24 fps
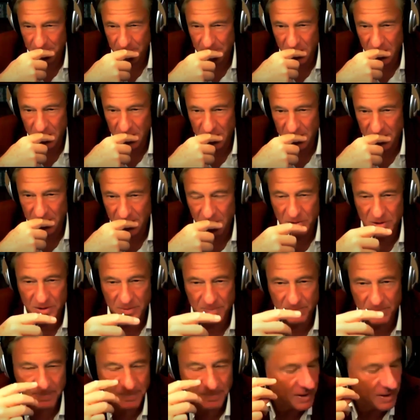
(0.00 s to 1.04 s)
Berlin.
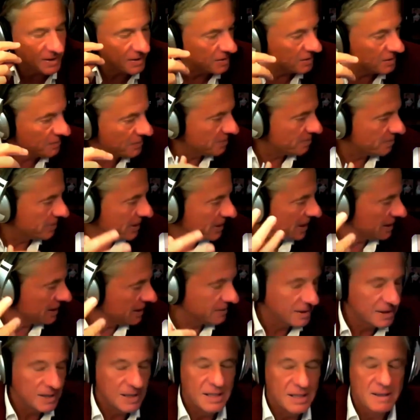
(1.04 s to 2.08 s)
was oh, it was by,
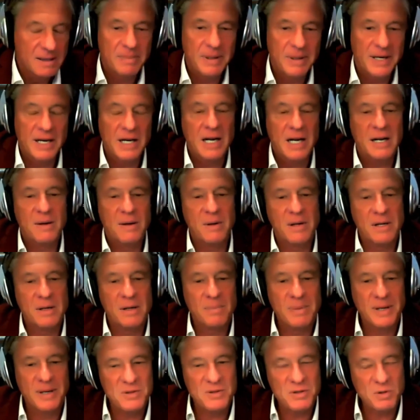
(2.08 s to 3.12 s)
but I, uh,
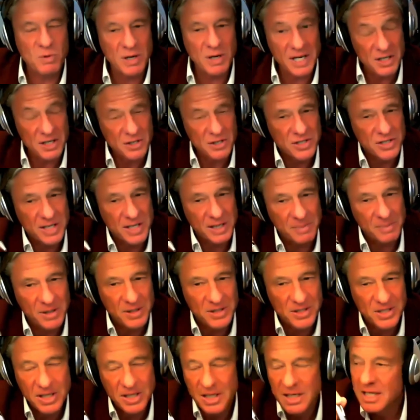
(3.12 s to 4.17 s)
but it was quite interesting
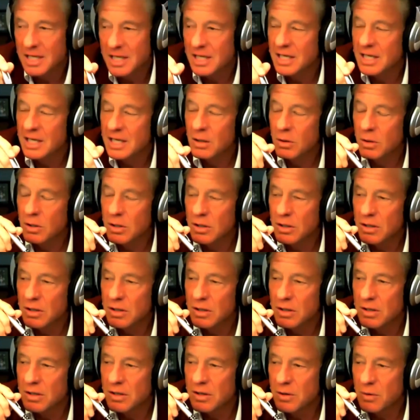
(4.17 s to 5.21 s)
because
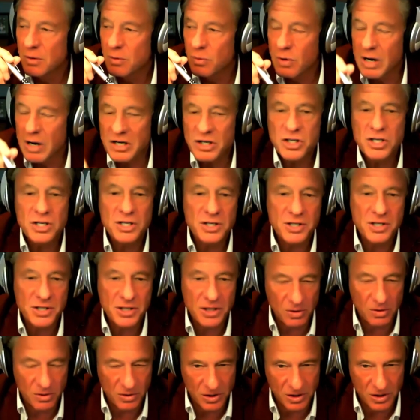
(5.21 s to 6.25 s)
the Russian
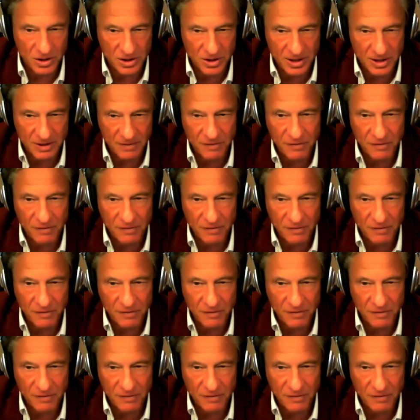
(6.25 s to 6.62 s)
soldiers that